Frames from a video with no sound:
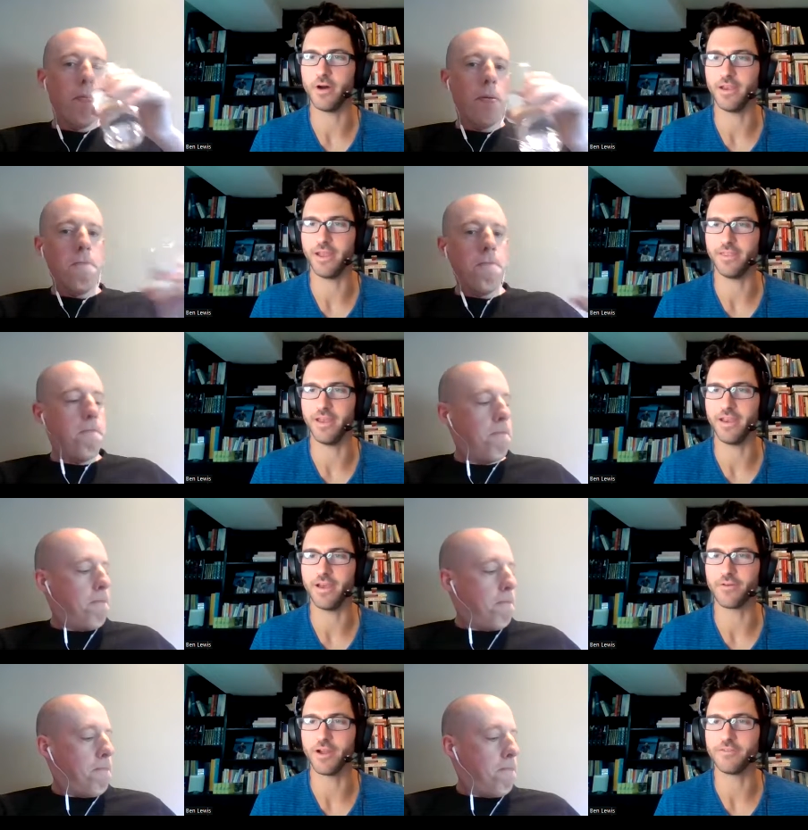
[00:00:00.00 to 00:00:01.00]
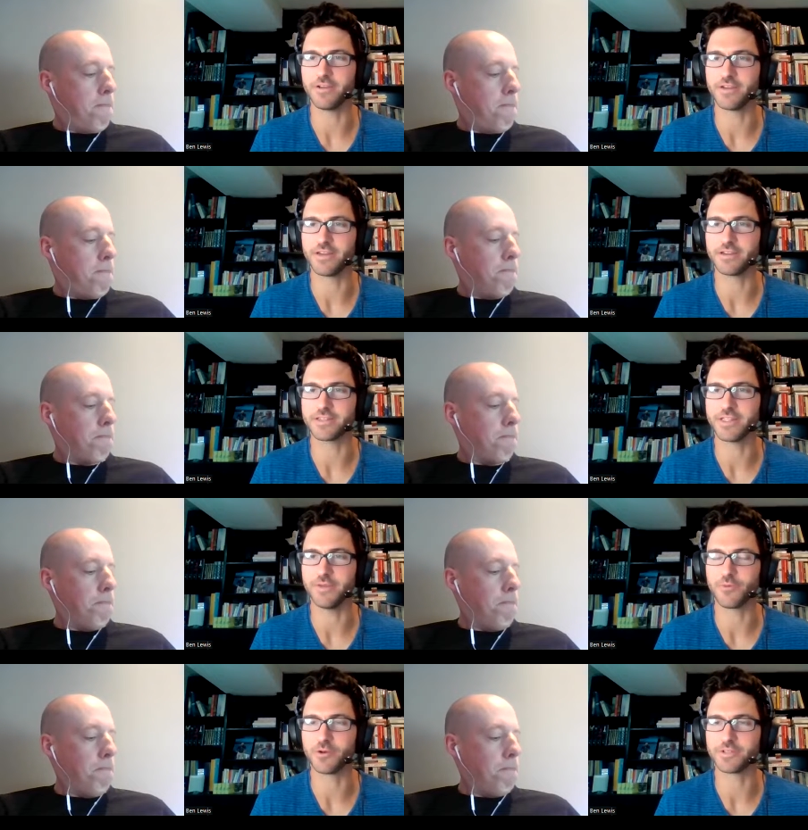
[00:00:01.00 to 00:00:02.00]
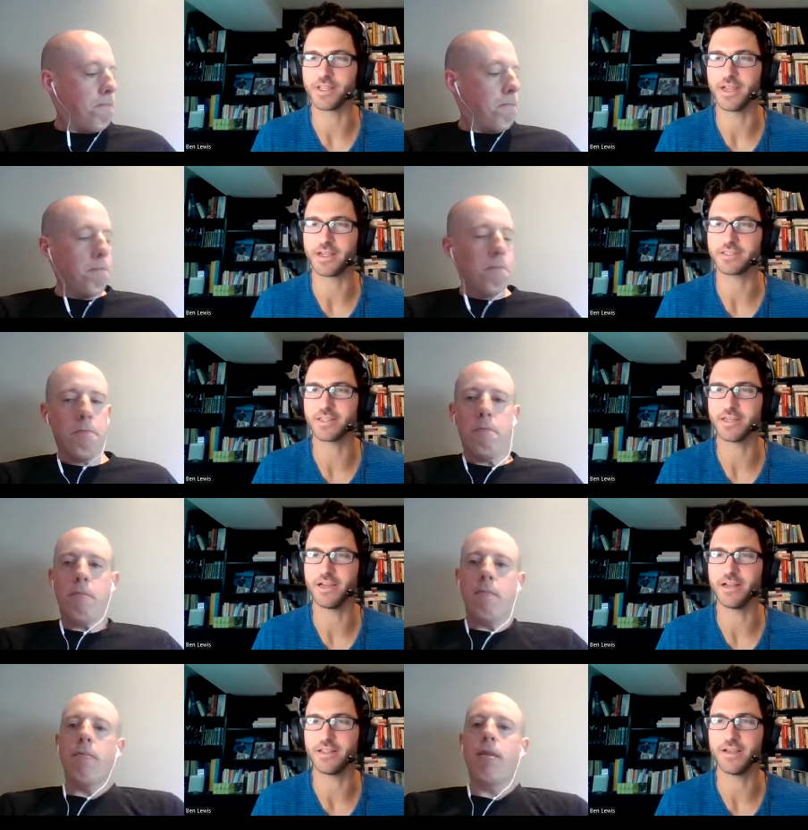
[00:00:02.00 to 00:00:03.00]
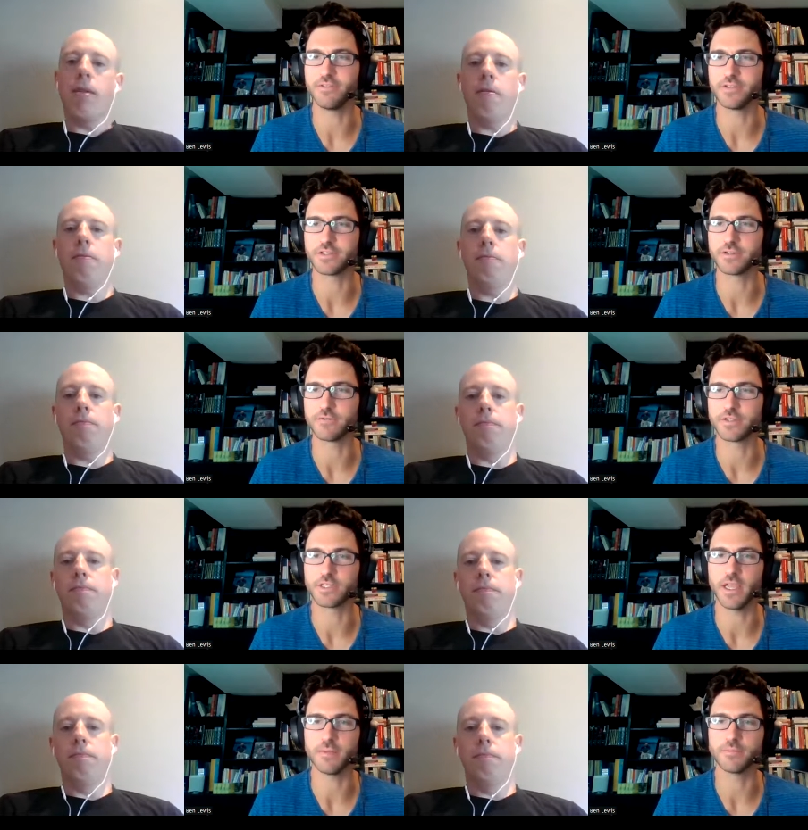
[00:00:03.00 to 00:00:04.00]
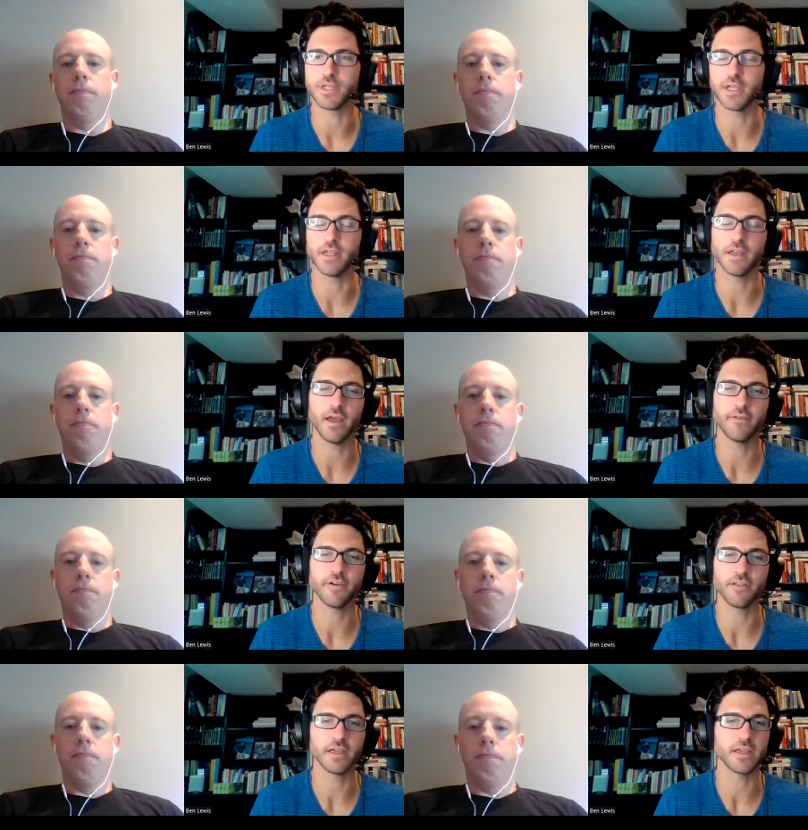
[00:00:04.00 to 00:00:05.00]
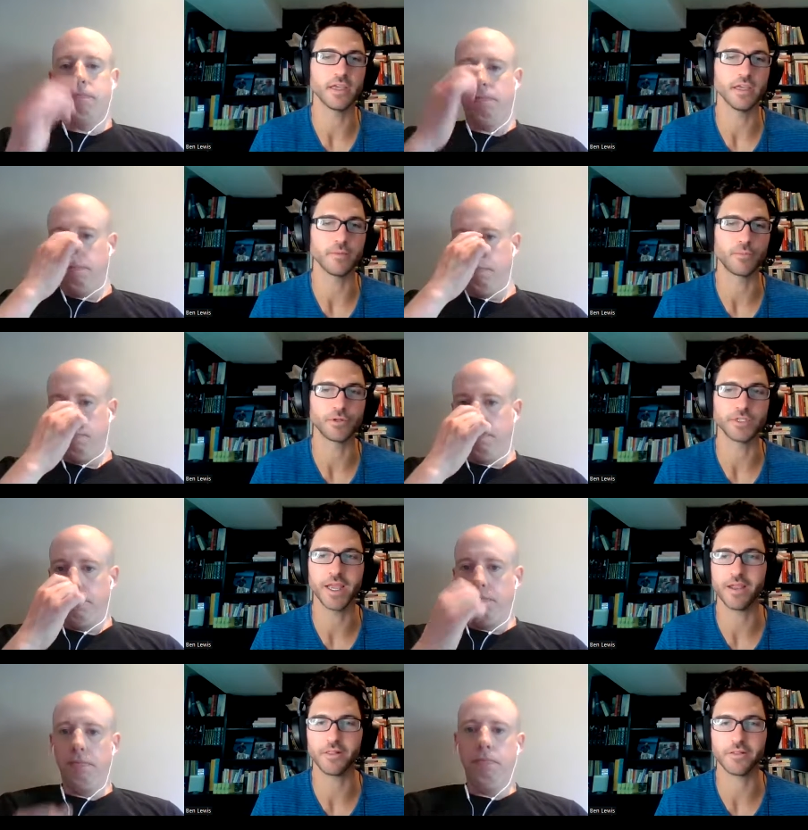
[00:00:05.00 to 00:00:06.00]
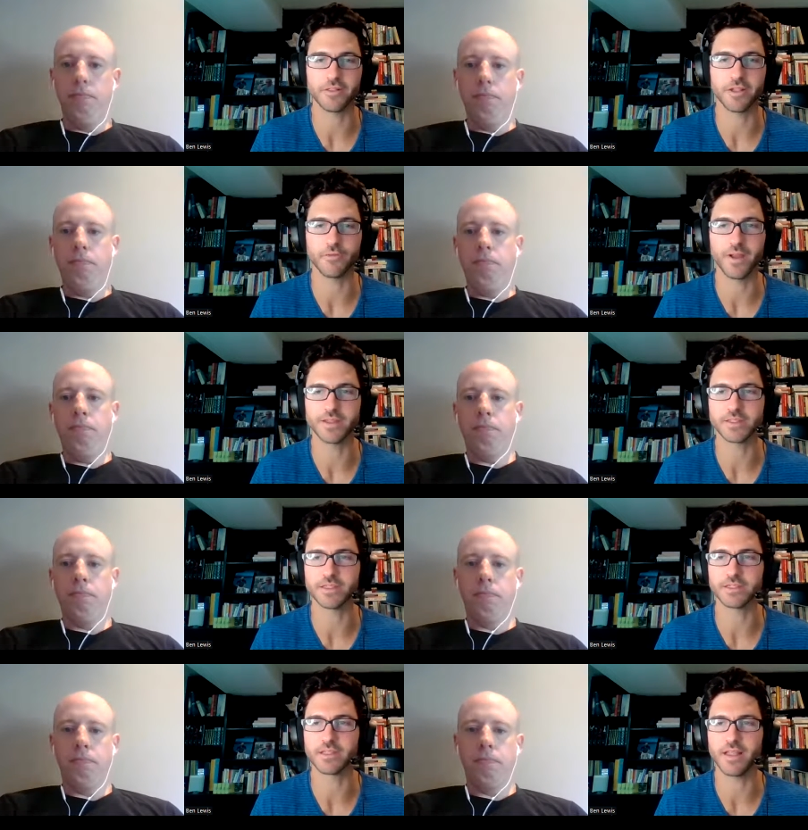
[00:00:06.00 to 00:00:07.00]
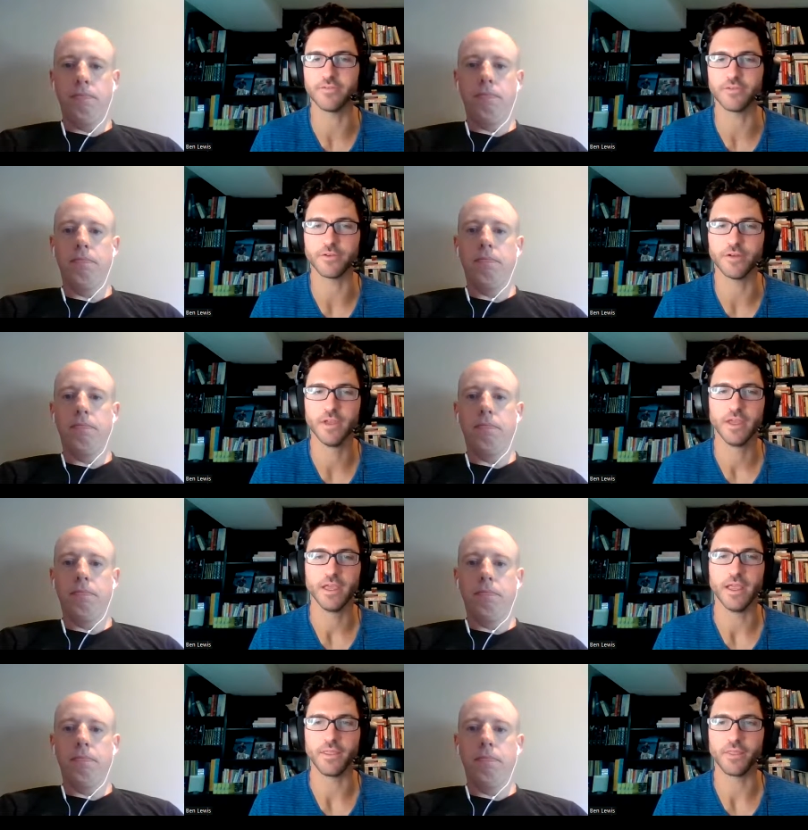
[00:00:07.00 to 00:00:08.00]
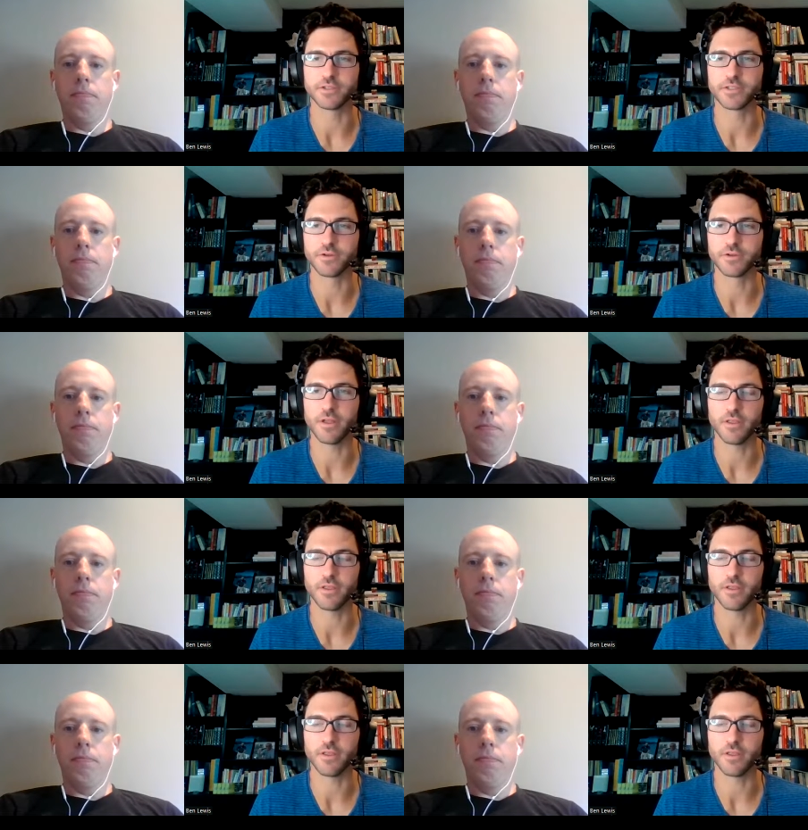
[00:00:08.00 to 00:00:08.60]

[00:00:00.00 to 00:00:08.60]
Speaker 1: one, and then uh, Rafael Nadal steamrolls the next uh, eleven service games, and I felt like he particularly raised his level in the